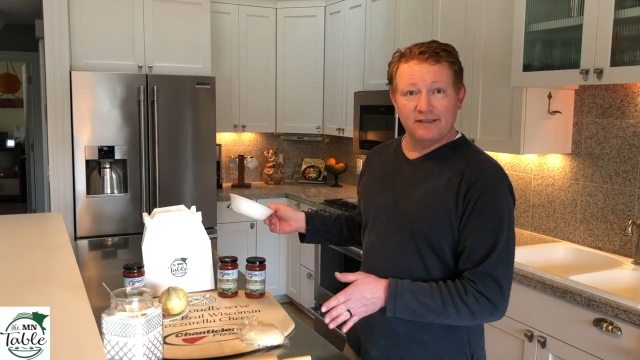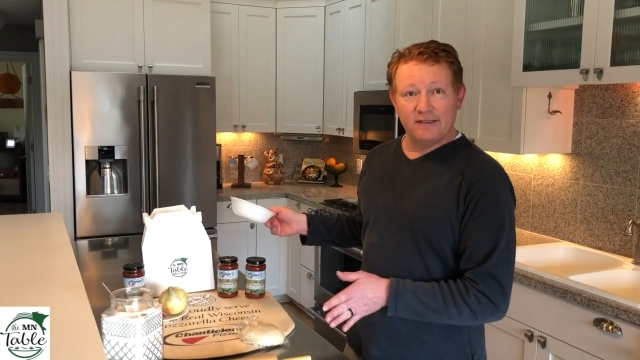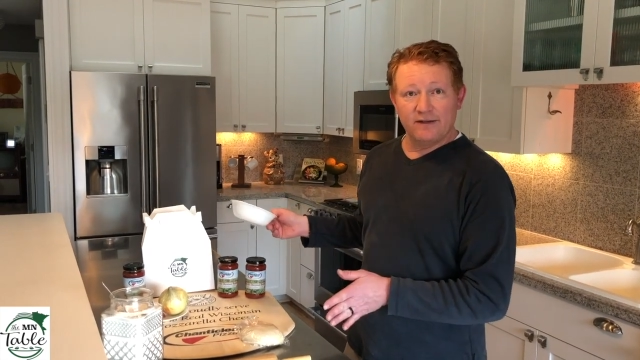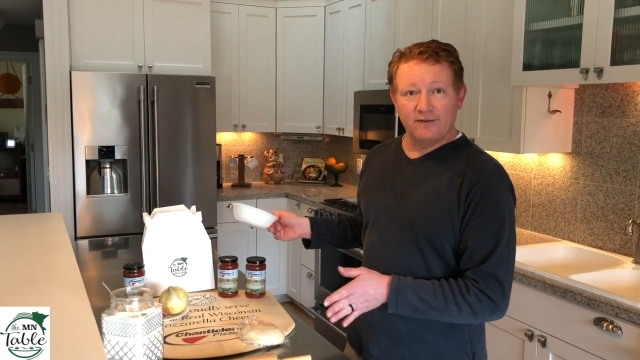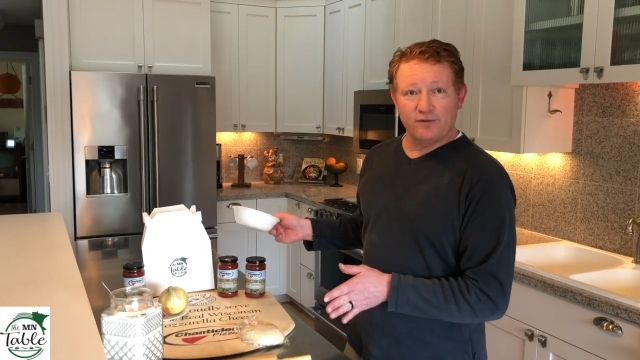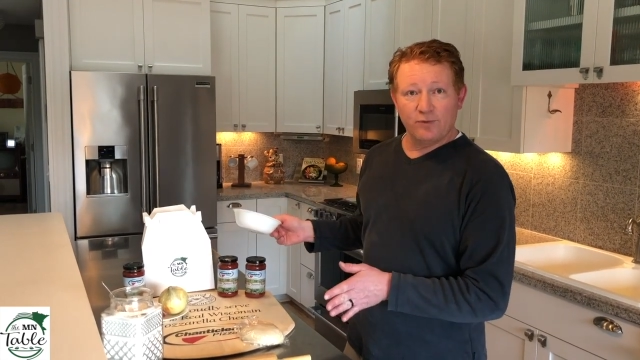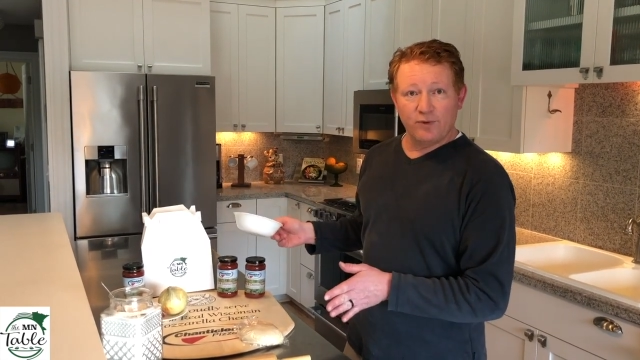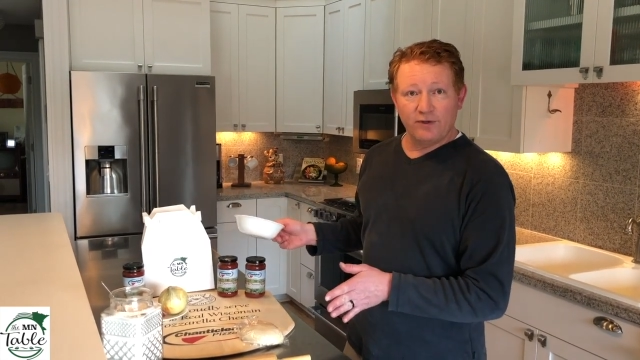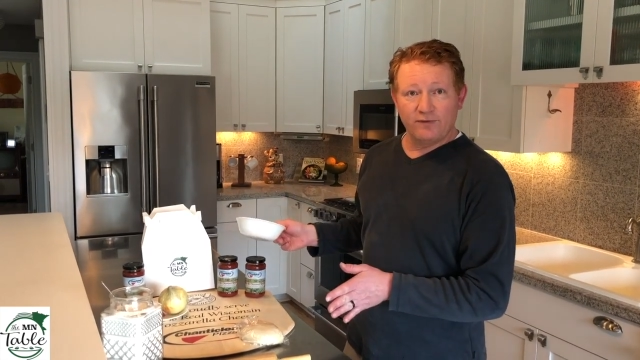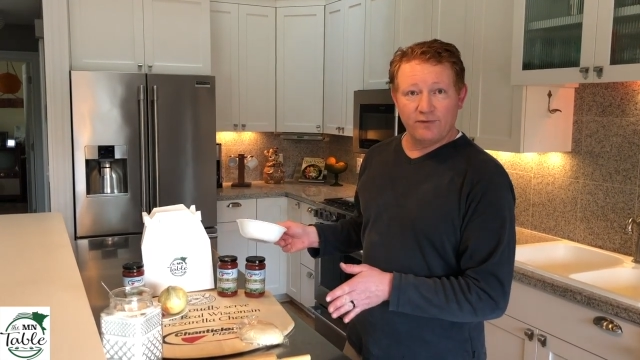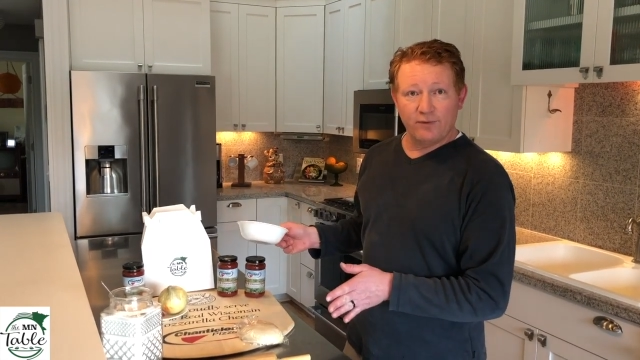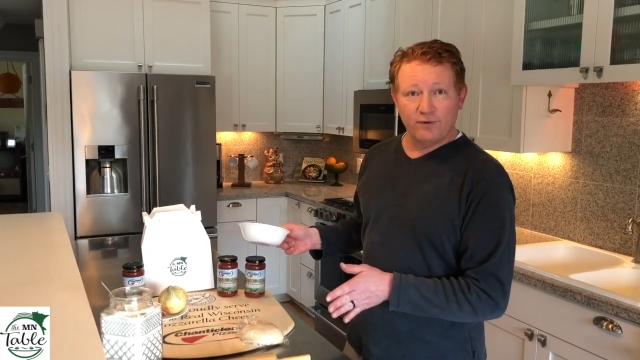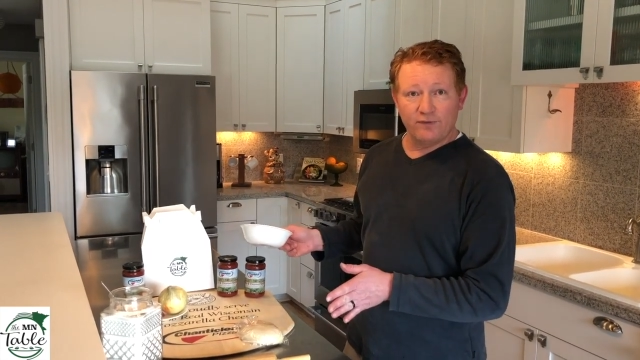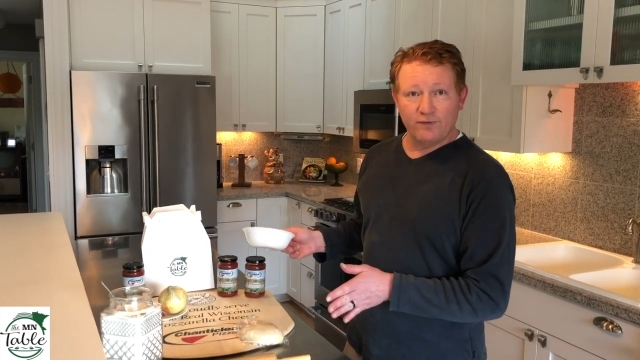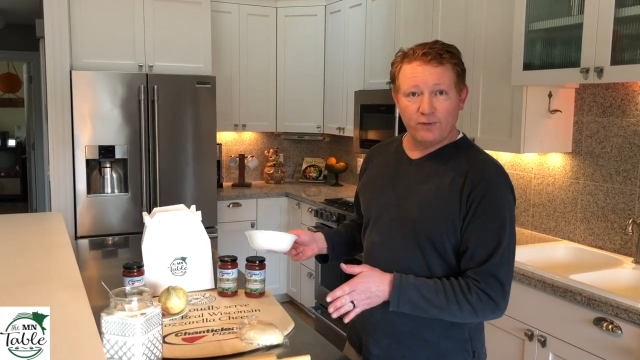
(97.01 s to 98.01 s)
there
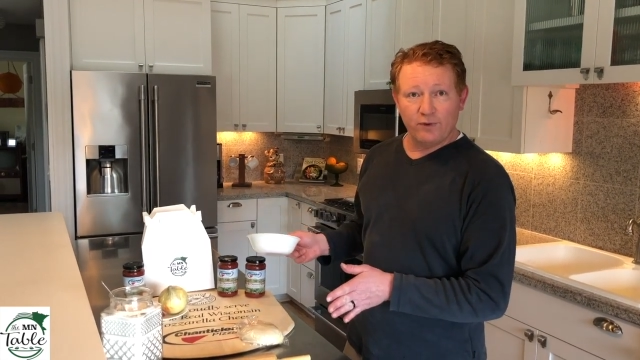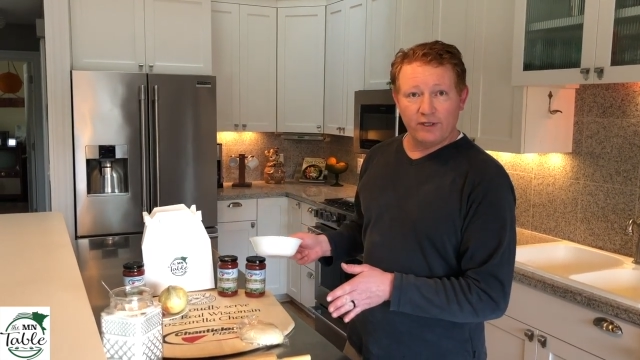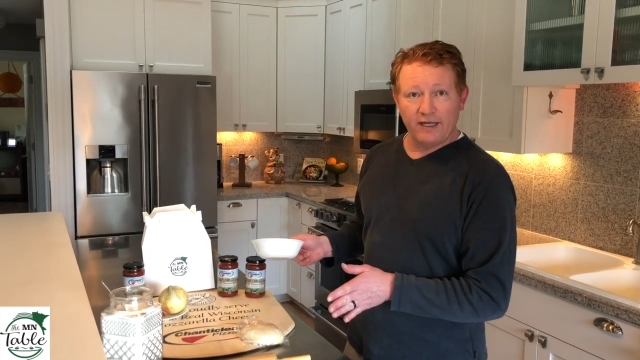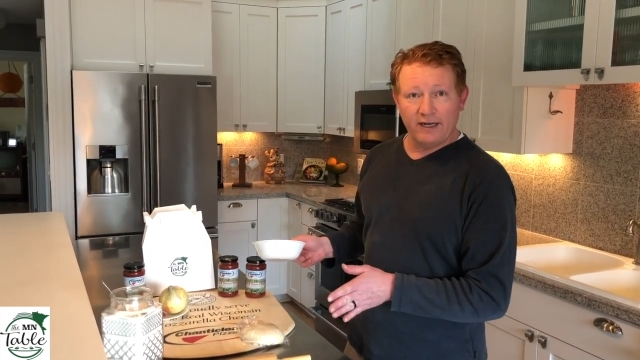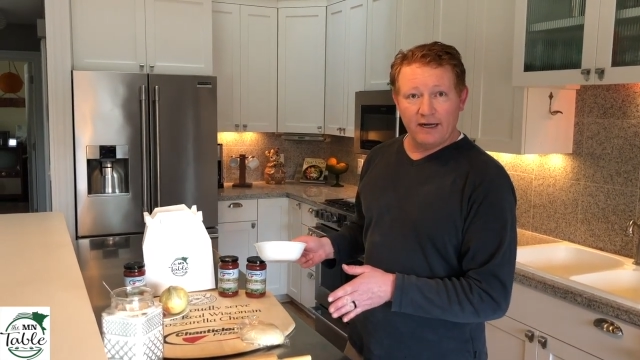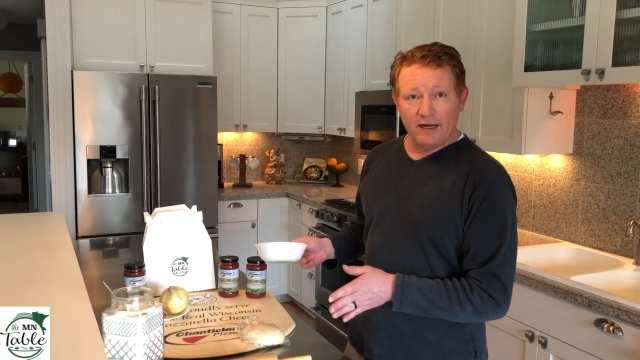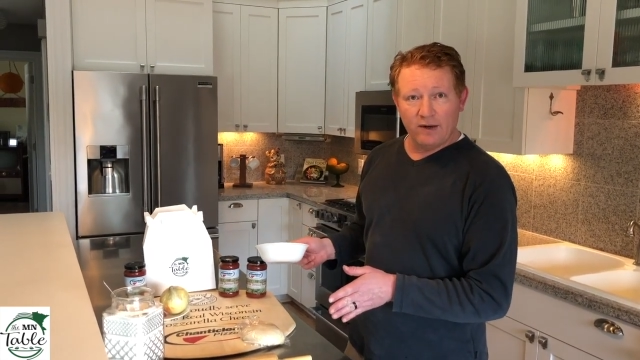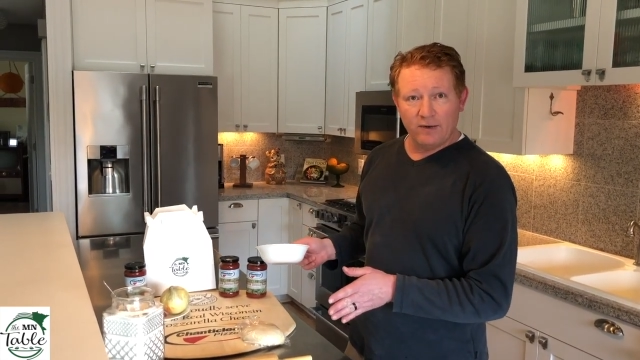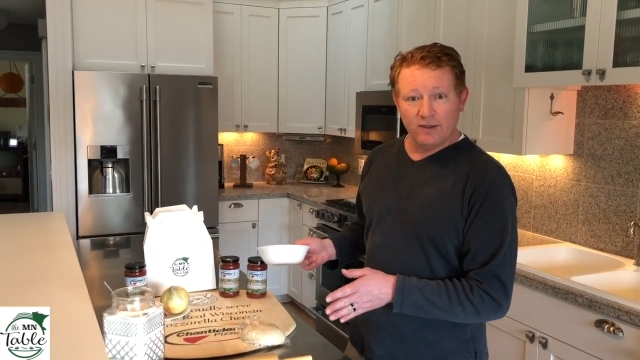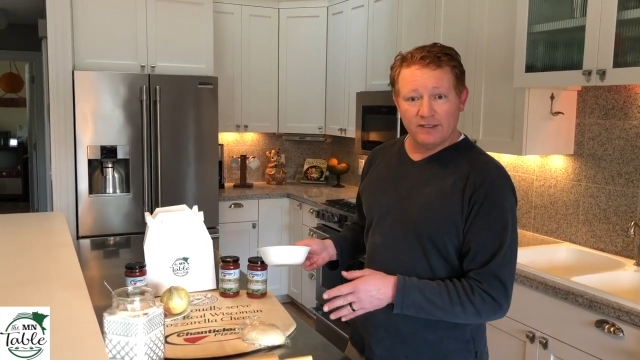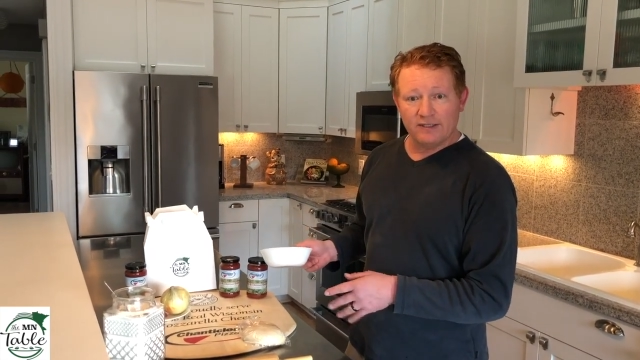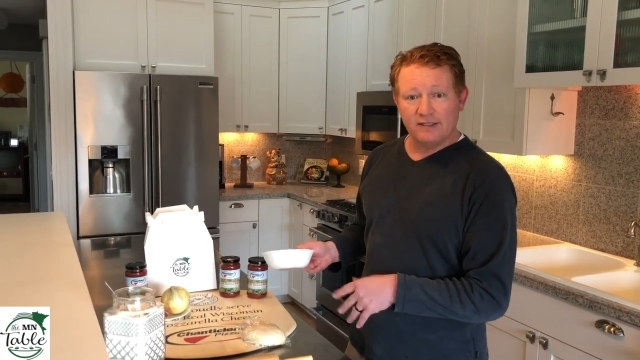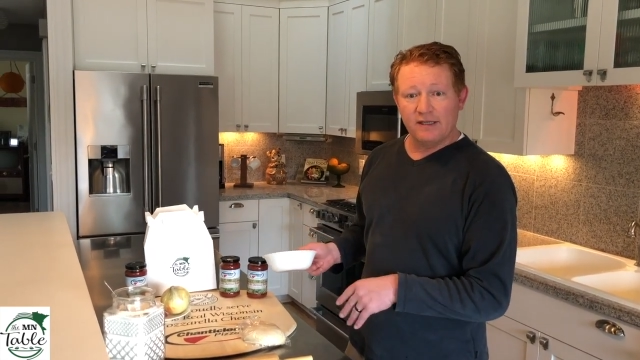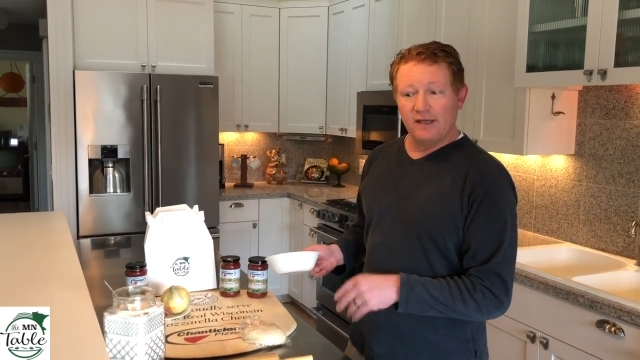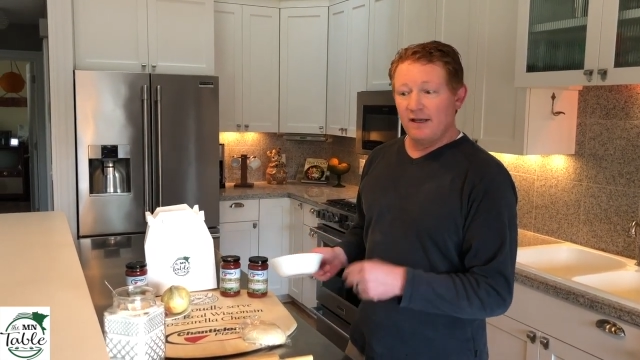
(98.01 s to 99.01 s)
24 to 48
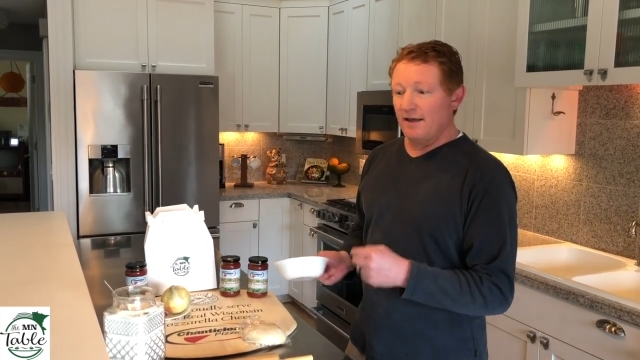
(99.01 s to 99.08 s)
hours,